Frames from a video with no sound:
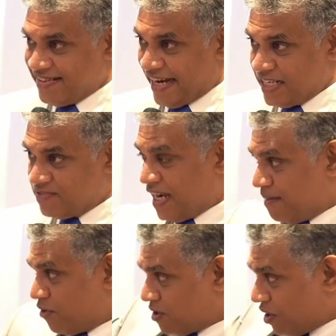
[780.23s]
That is why I'm
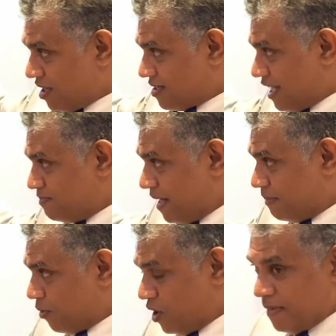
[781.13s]
not on the stage behind the
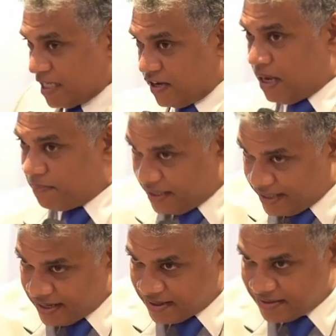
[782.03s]
podium. That's why I'm
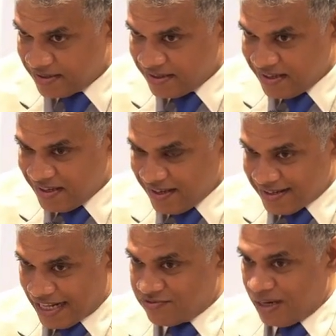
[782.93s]
here.
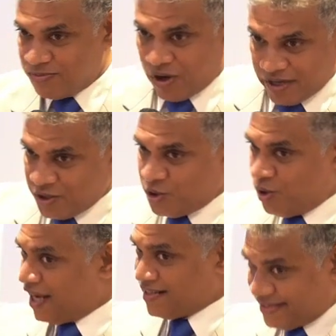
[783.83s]
That's why I'm talking to you
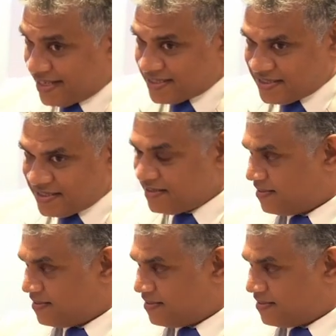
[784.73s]
like this.